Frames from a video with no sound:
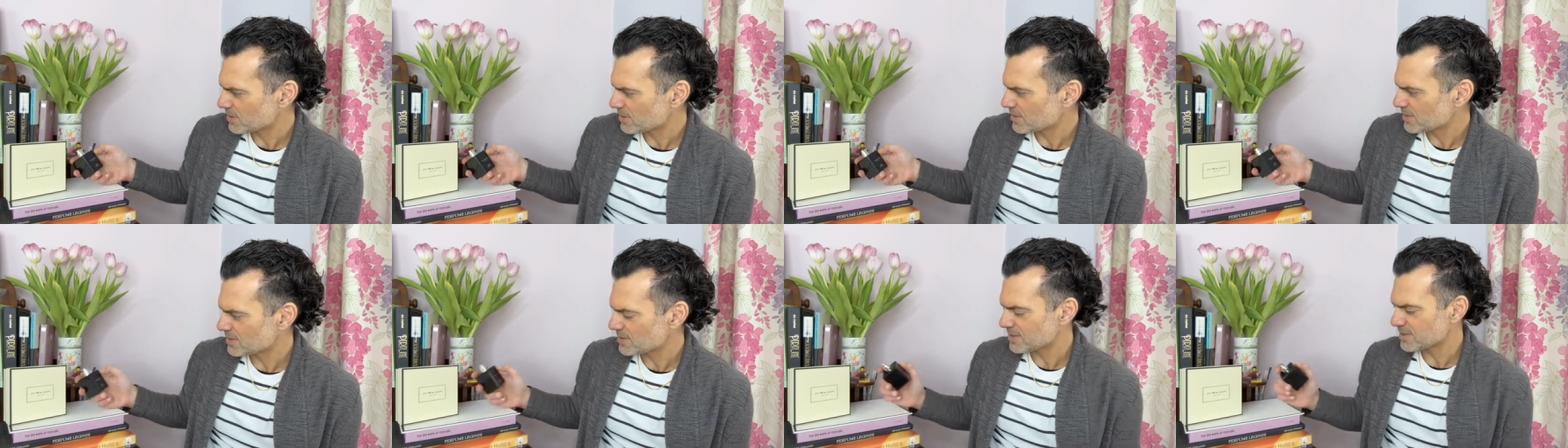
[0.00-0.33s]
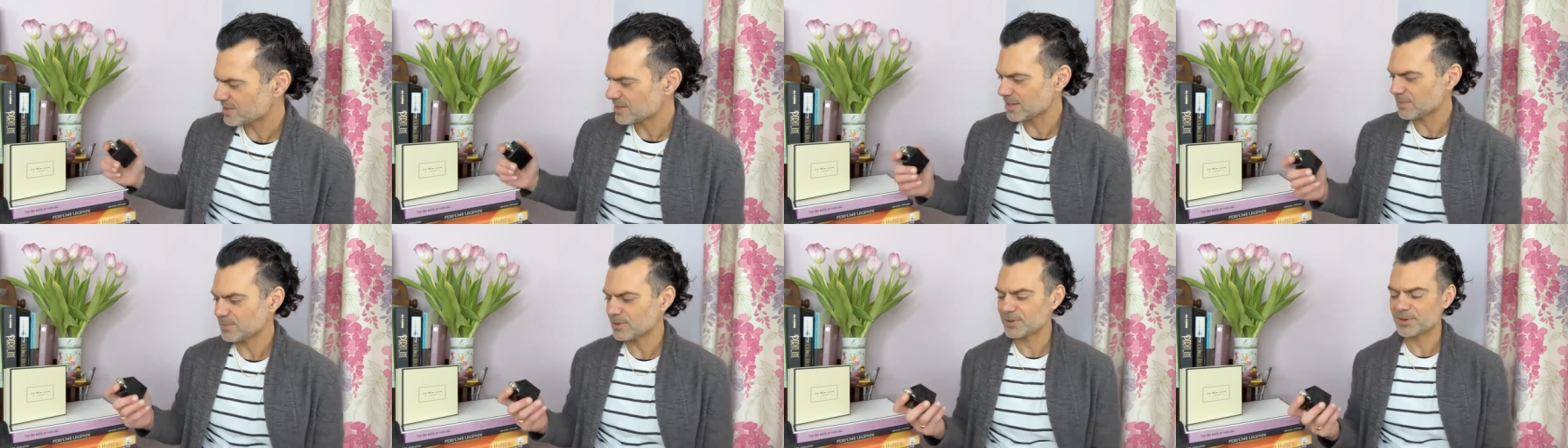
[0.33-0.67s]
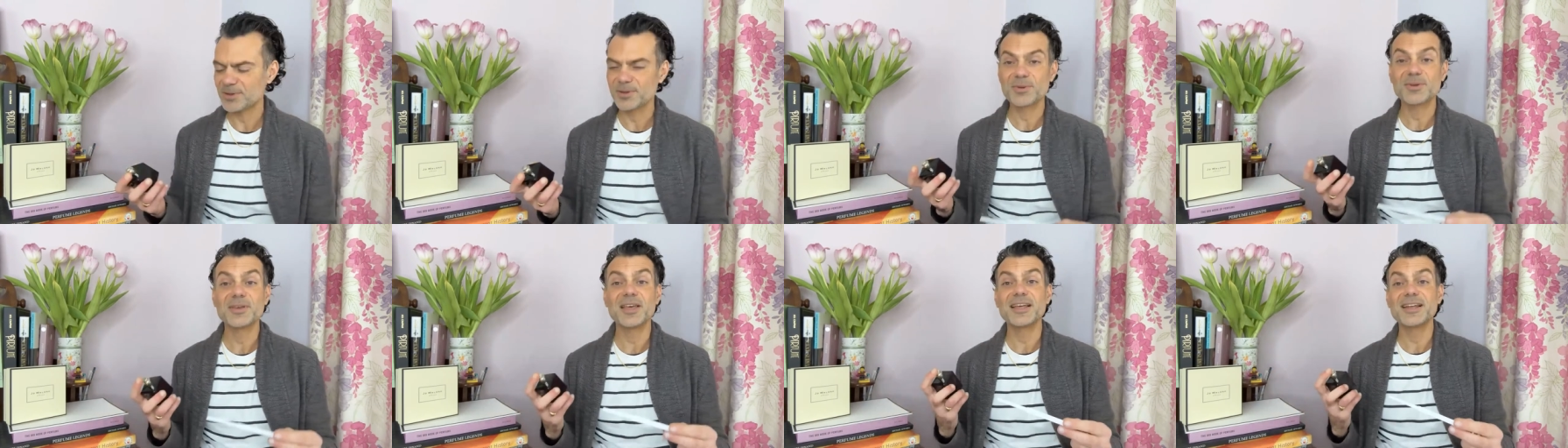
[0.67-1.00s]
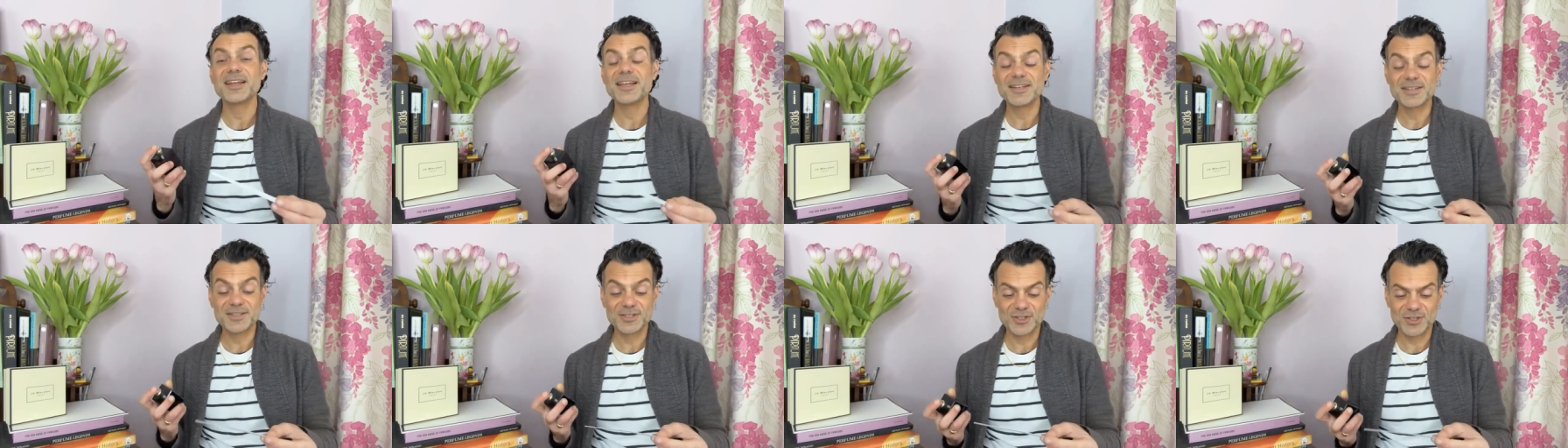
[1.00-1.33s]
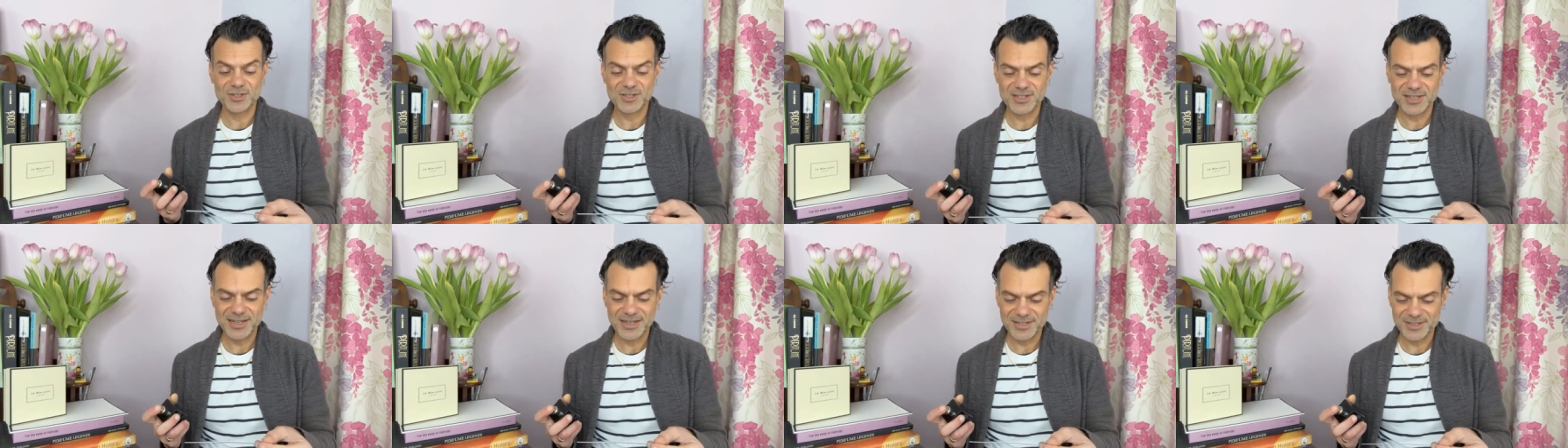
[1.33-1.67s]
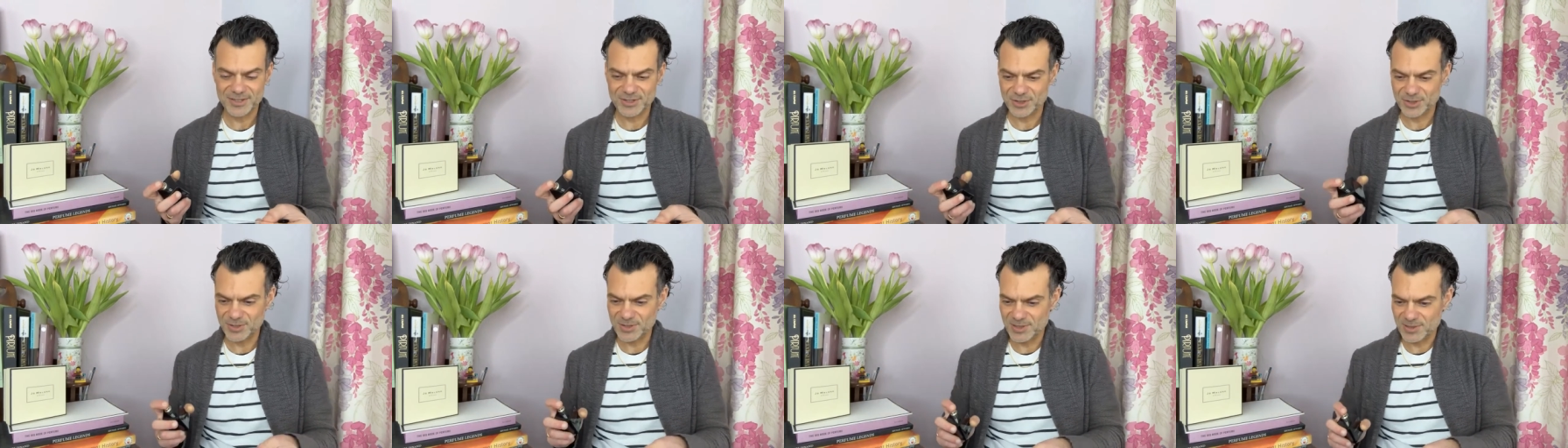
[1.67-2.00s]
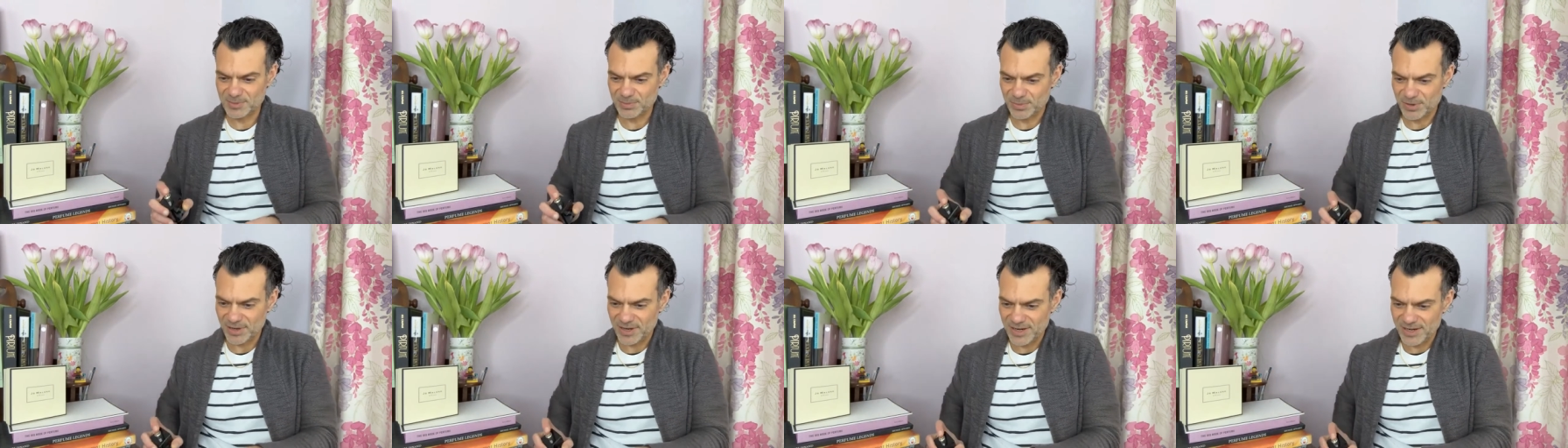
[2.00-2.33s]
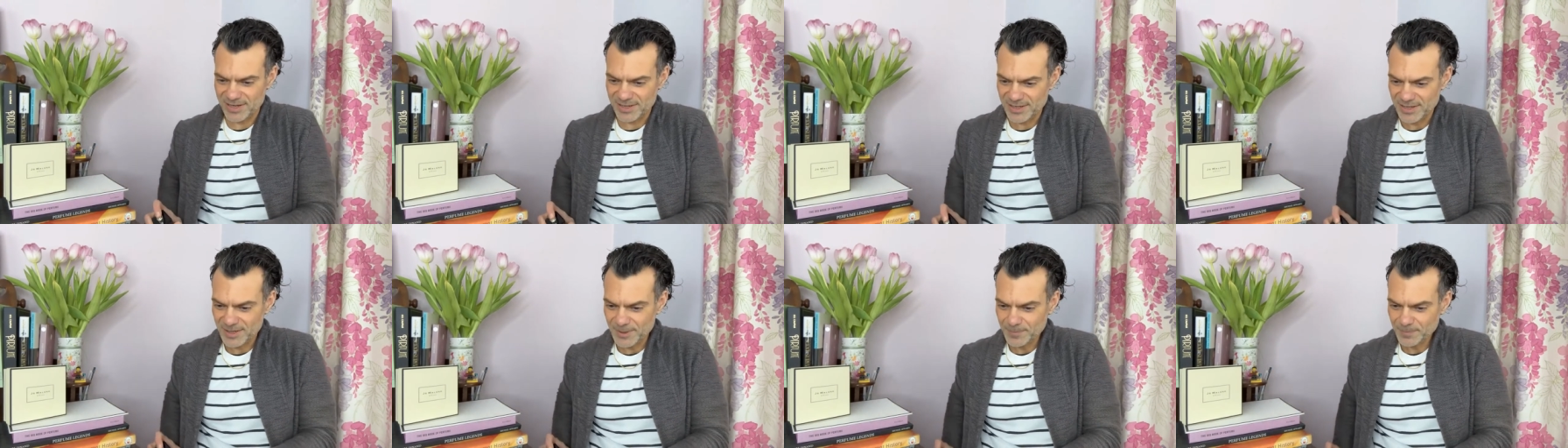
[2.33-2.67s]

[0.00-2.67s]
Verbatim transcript: It is the same logo. Okay, let us just let us just spray.